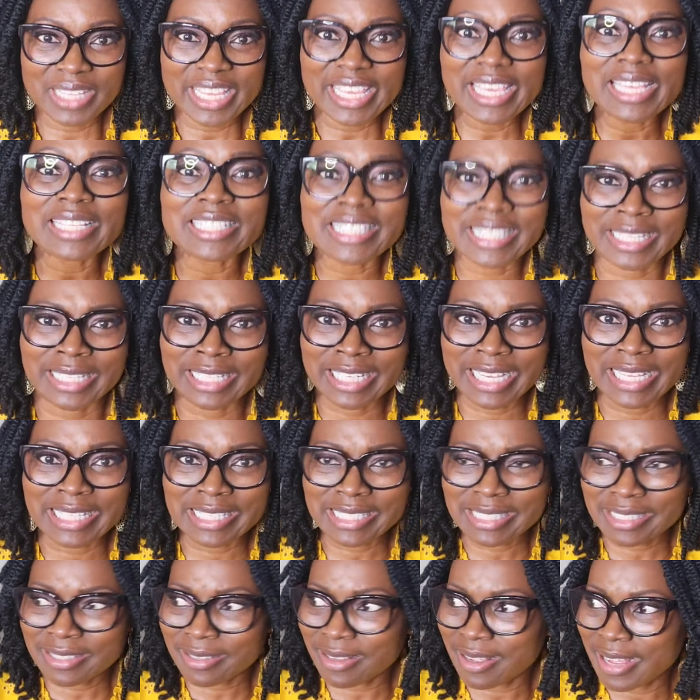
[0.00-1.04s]
Eating
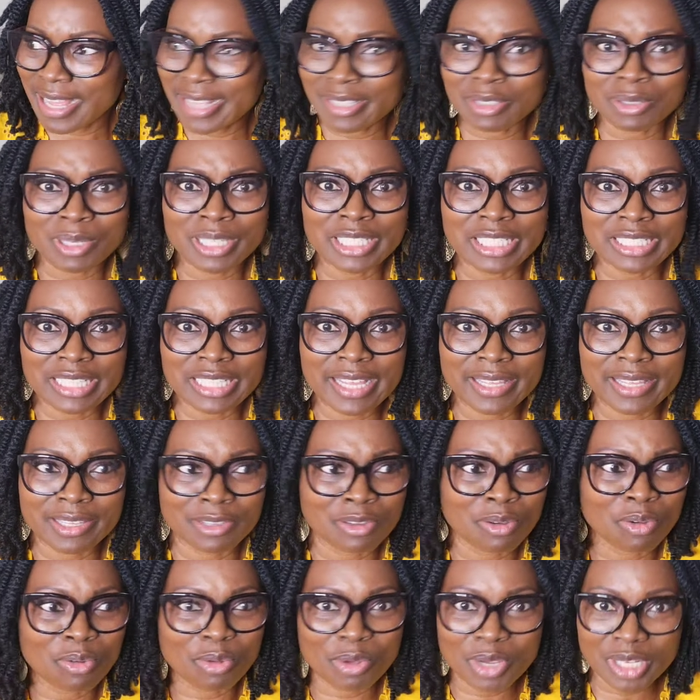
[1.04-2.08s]
is actually like
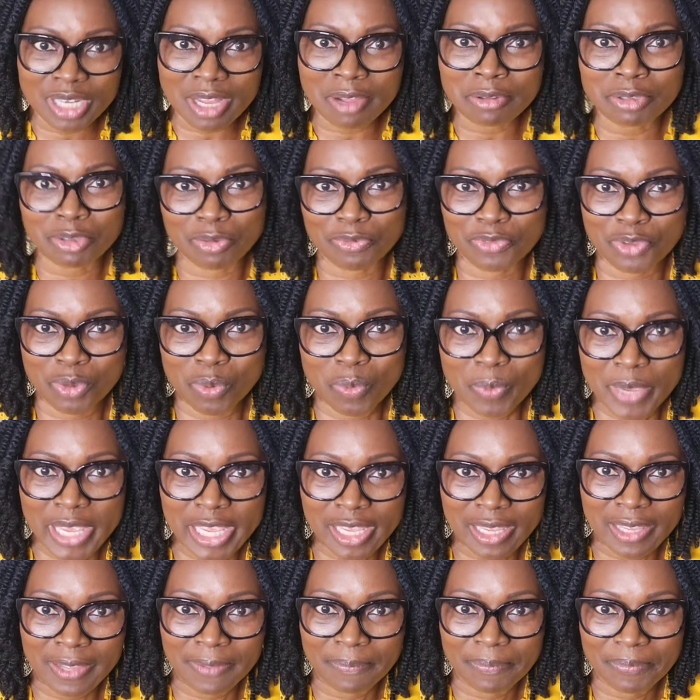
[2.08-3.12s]
you're going out of your
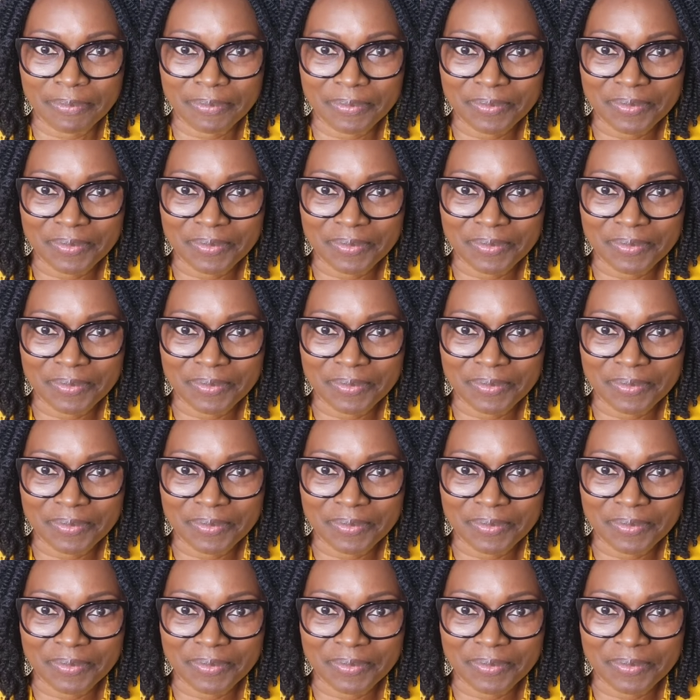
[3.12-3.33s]
way.